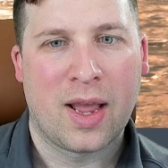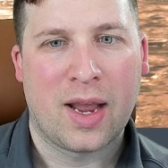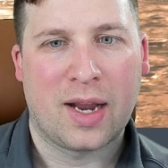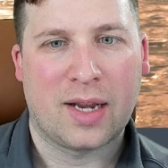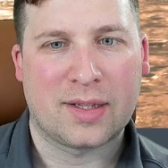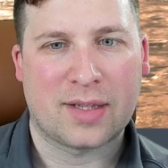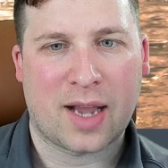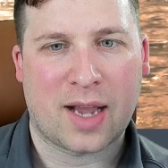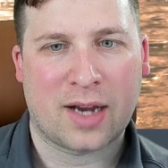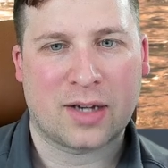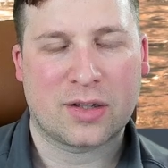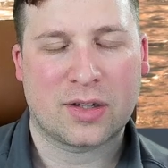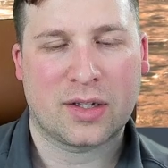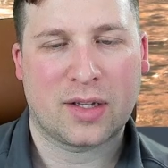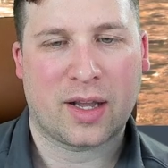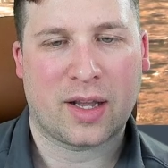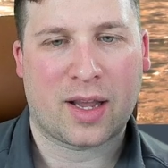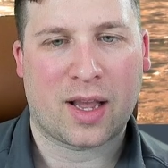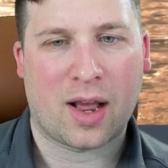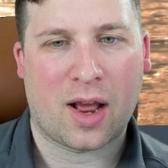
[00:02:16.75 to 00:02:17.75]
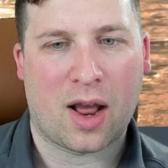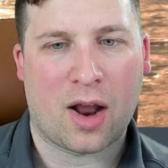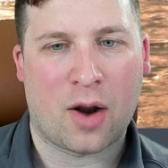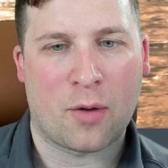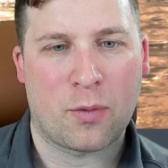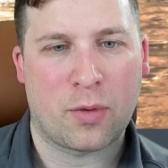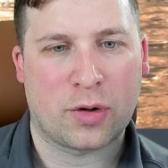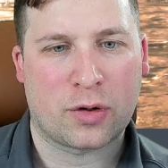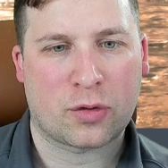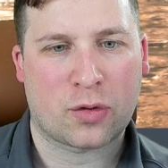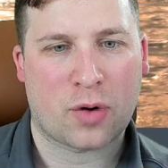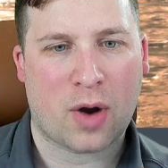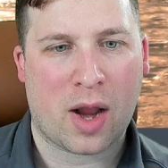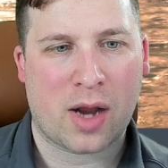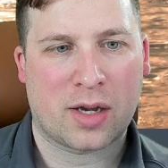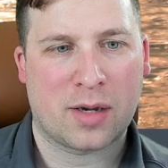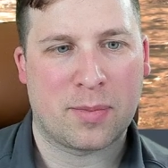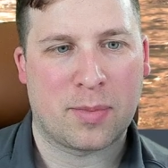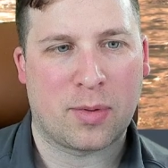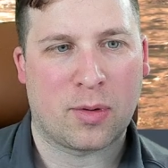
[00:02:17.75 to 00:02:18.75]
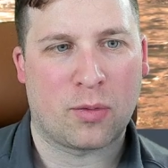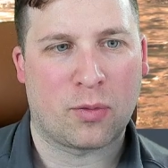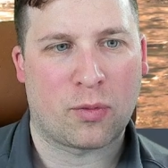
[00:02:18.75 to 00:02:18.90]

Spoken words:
is actually like a retractable